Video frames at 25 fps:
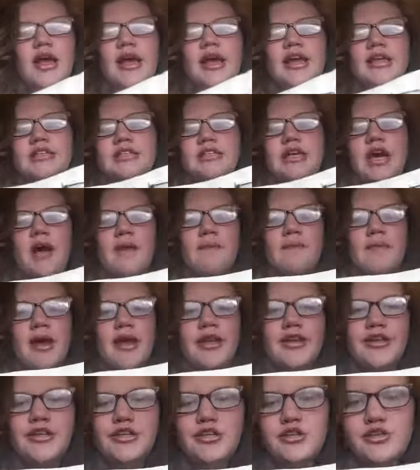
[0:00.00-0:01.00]
It's got my
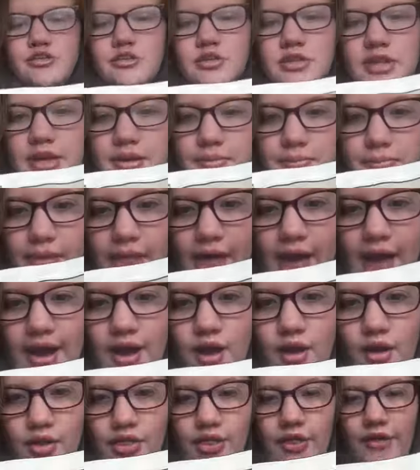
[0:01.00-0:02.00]
initials in
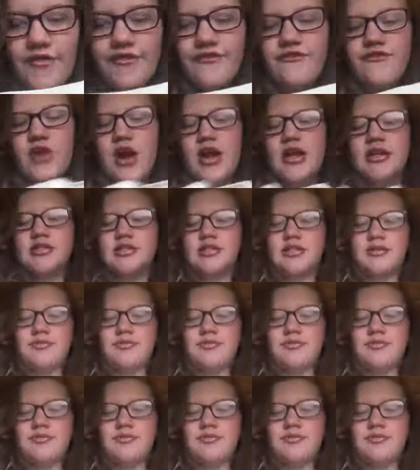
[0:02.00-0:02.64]
black on the front.